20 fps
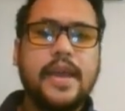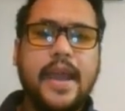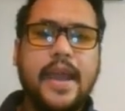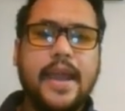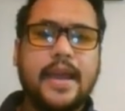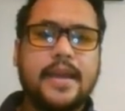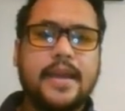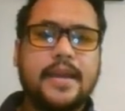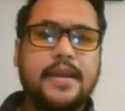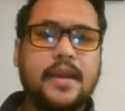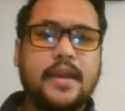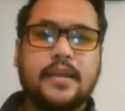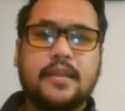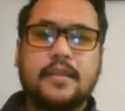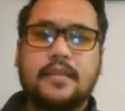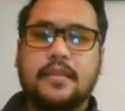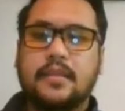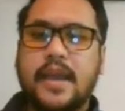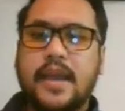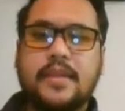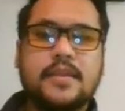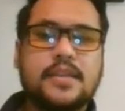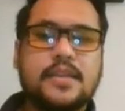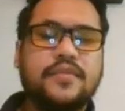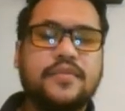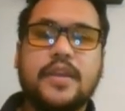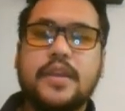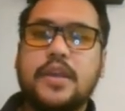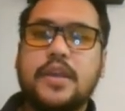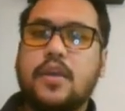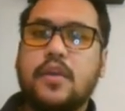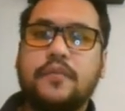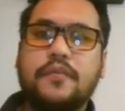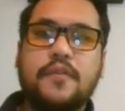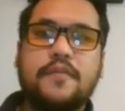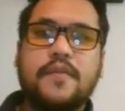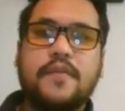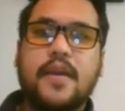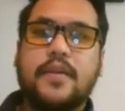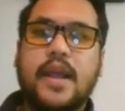And uh, like this video if you
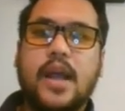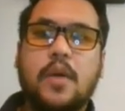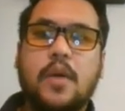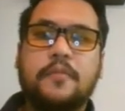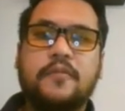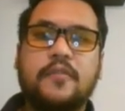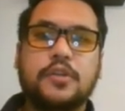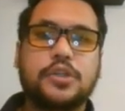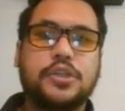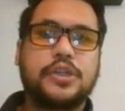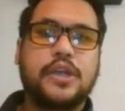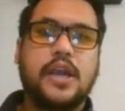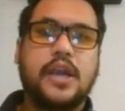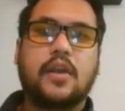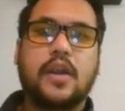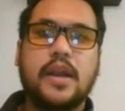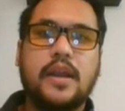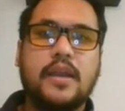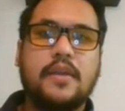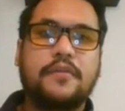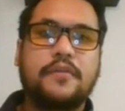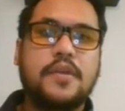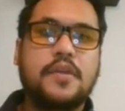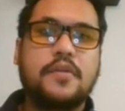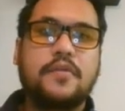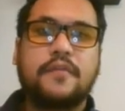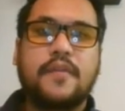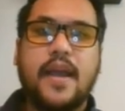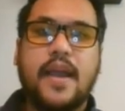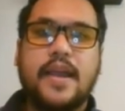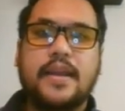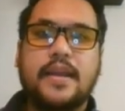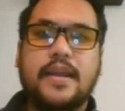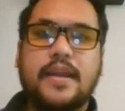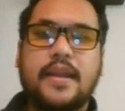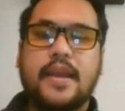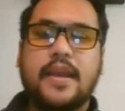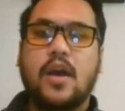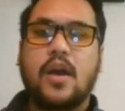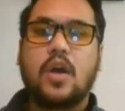found it helpful, share it if you find
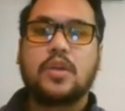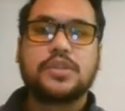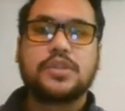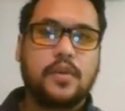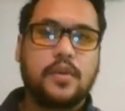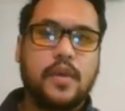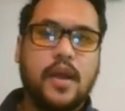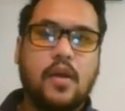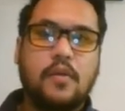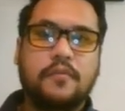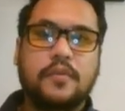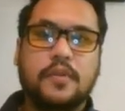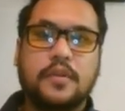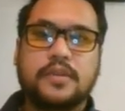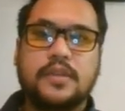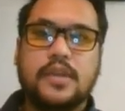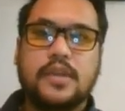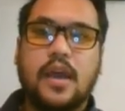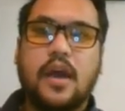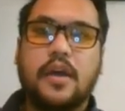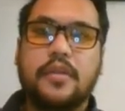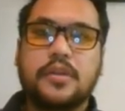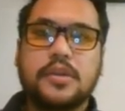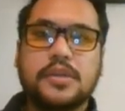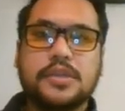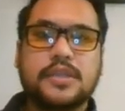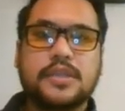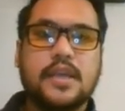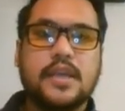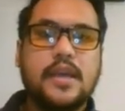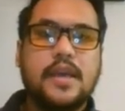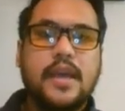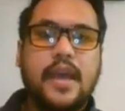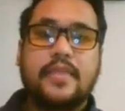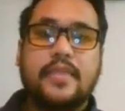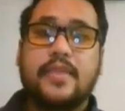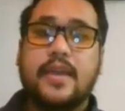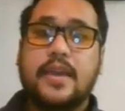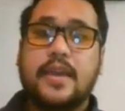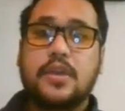it also helpful to others.
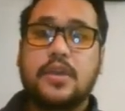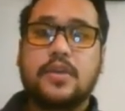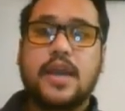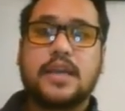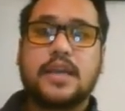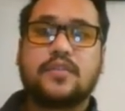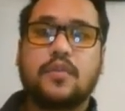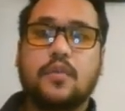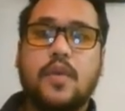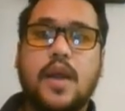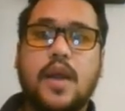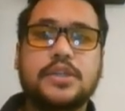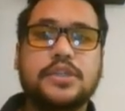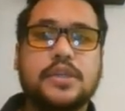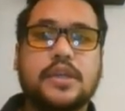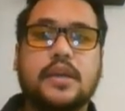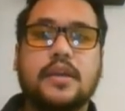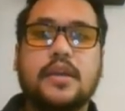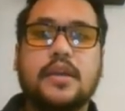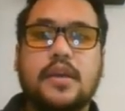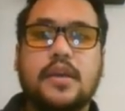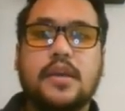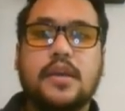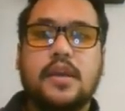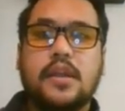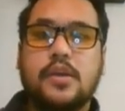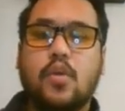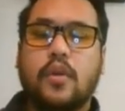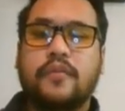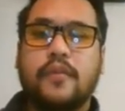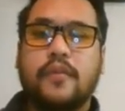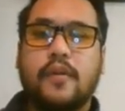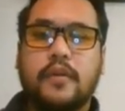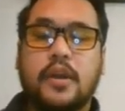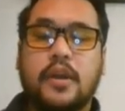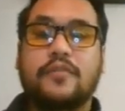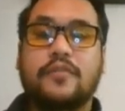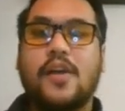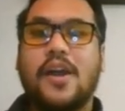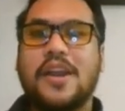And thank you guys for watching nerf,
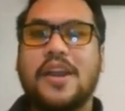nerf on